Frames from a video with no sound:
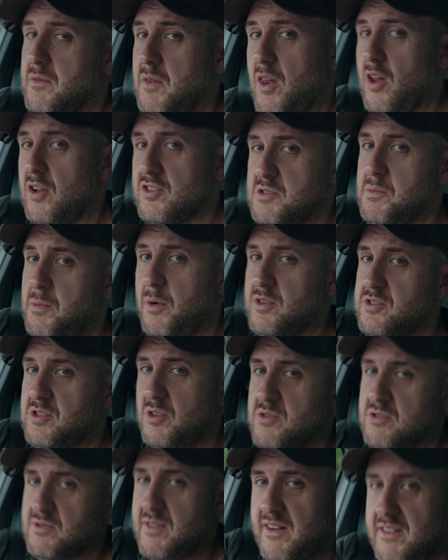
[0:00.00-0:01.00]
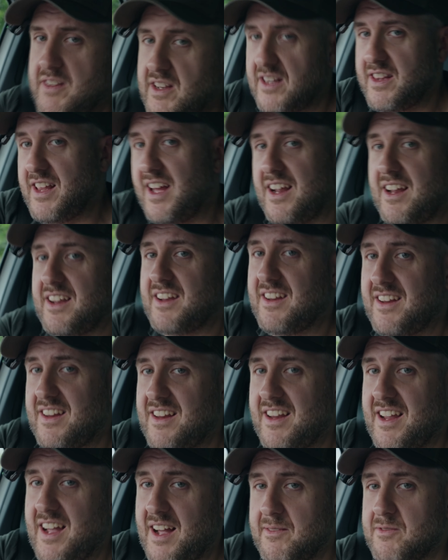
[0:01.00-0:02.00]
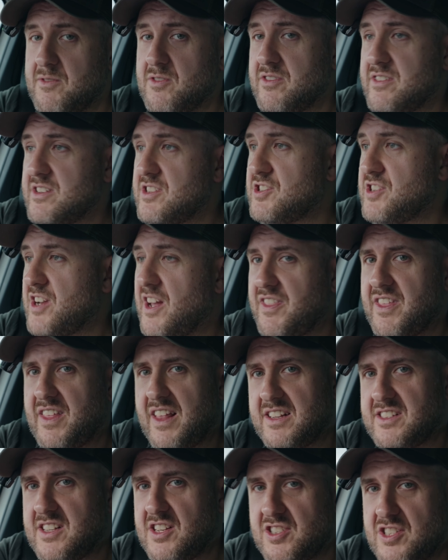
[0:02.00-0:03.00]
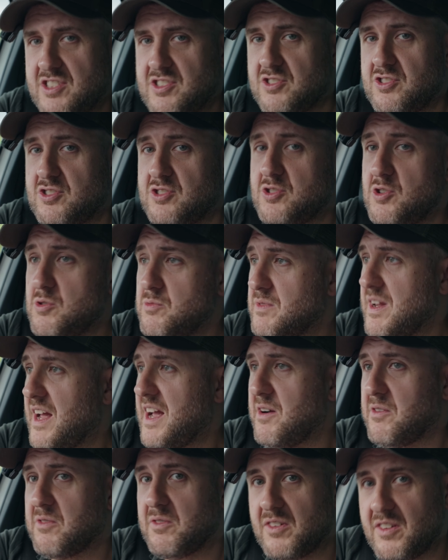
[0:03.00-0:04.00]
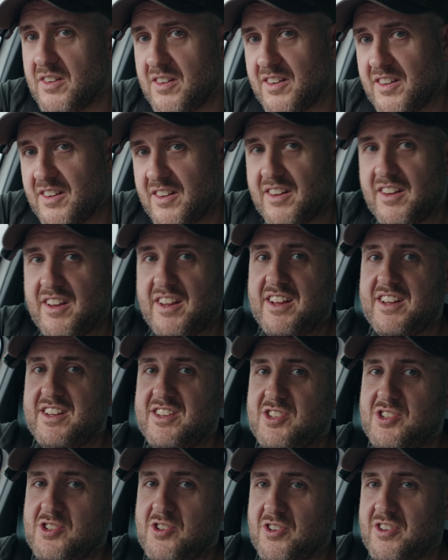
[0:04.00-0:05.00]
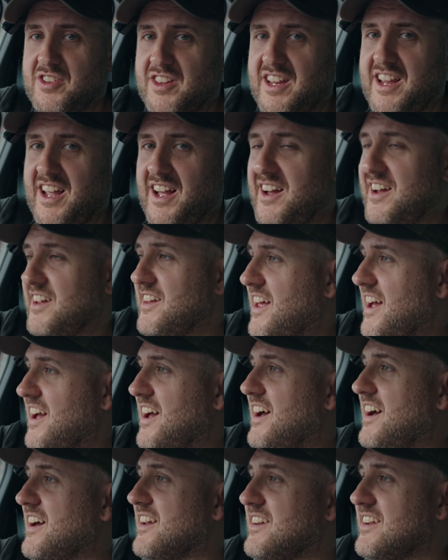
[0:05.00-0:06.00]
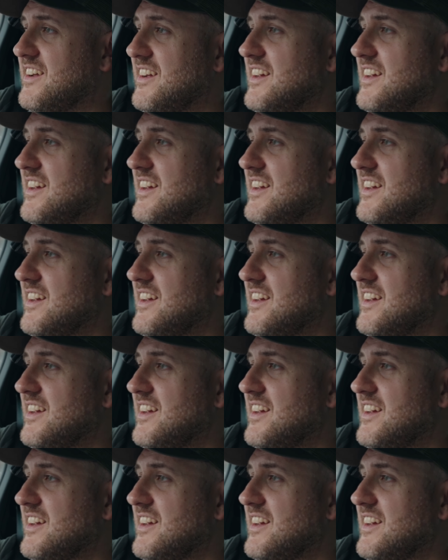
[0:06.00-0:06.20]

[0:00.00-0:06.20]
Lots of potholes around here. That camera is, I think that's actually just zoomed out. It shook the car that hard.